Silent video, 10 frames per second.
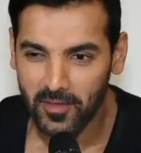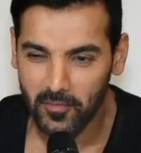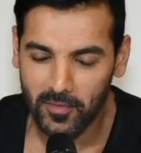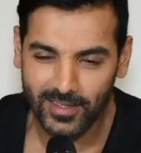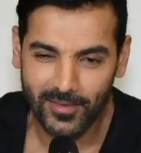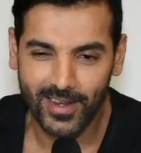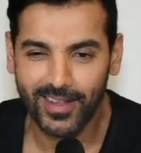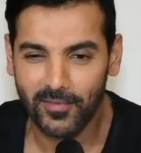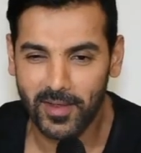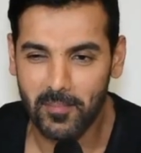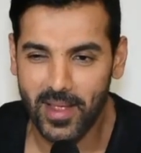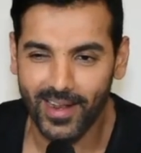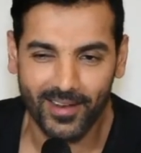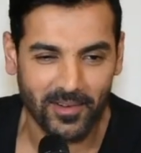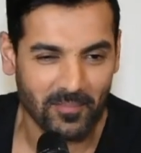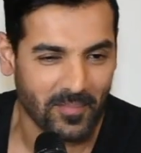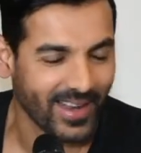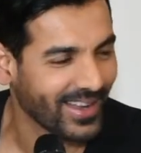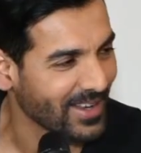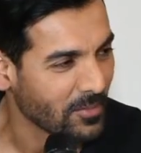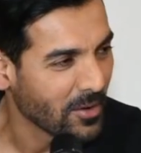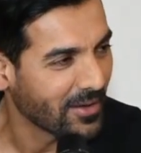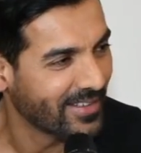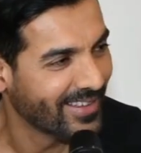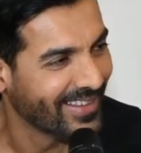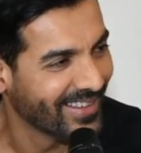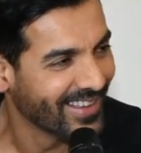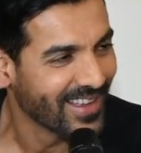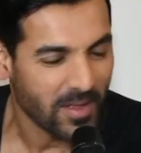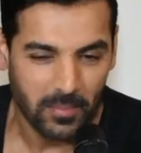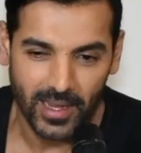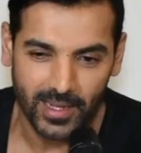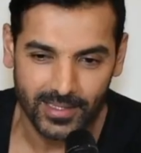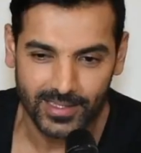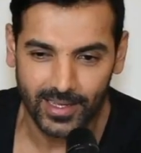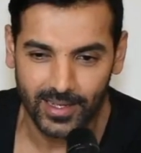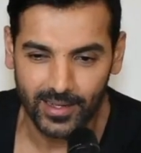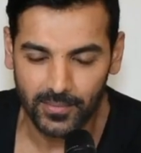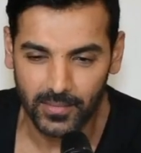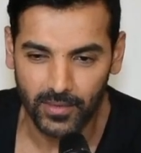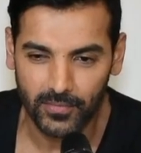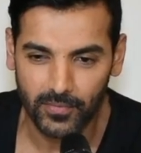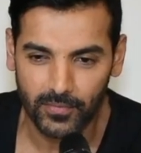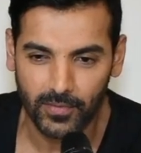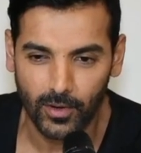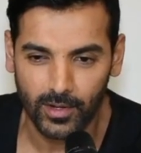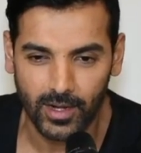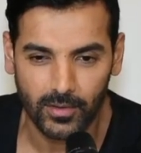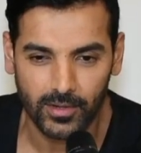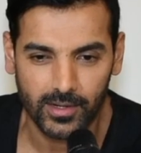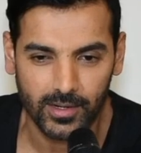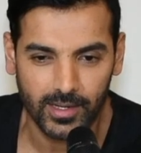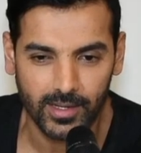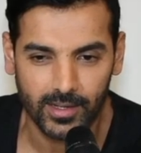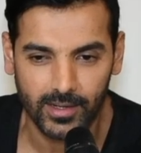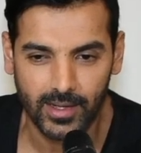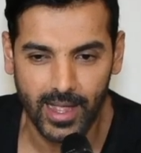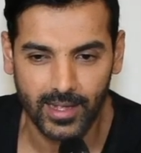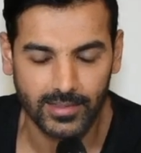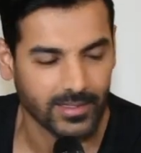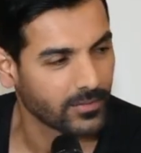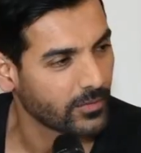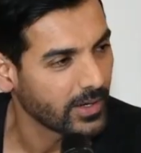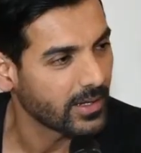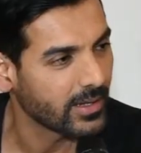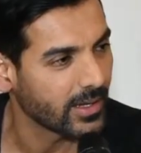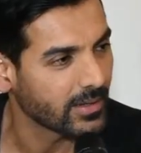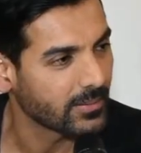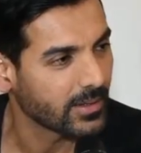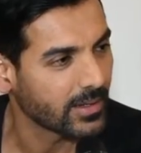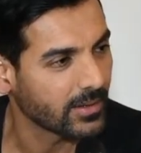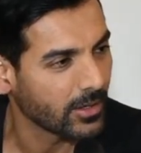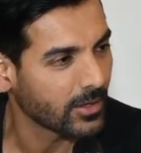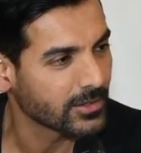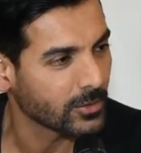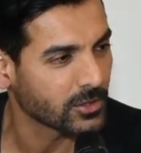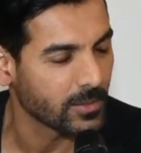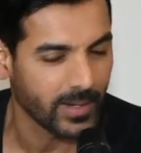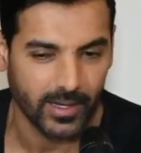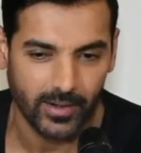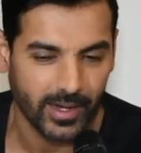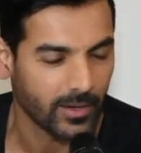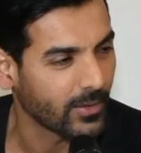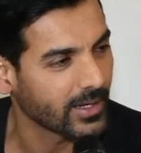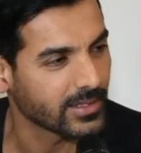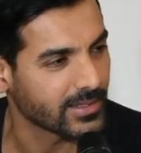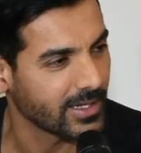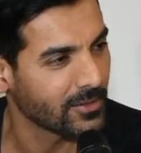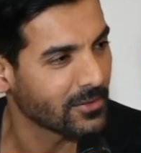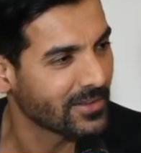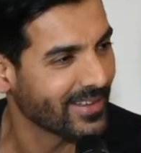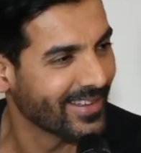First of all, I feel men are not men anymore because they've forgotten how to dirty their hands and feet. They are on social media, right? No one can see you.